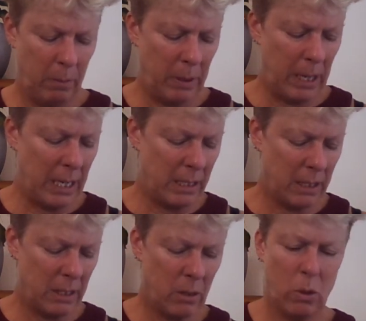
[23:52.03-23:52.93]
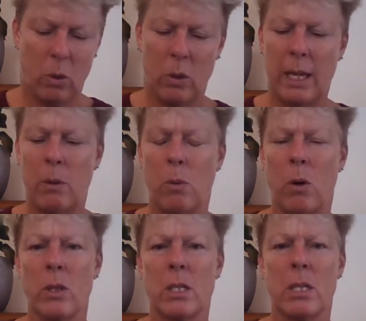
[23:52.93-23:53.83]
Peace, all they
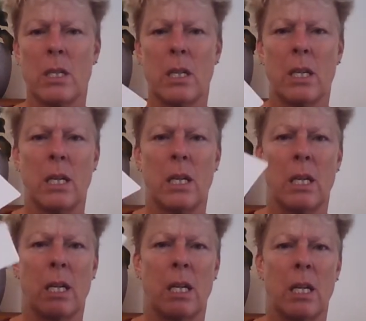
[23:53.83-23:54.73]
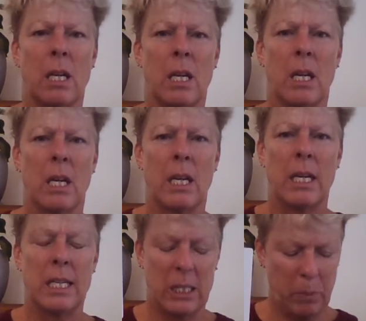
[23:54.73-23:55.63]
want.
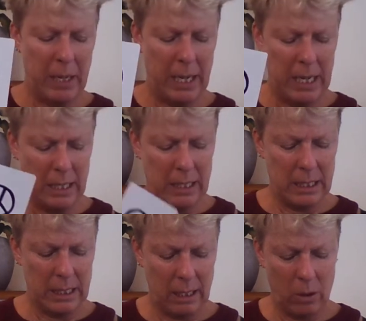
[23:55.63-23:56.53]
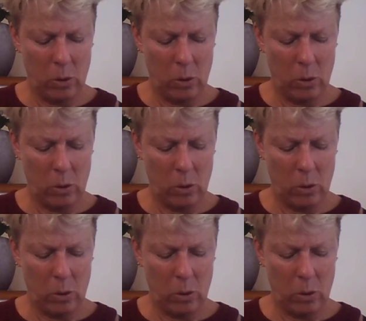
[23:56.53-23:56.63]
His peace.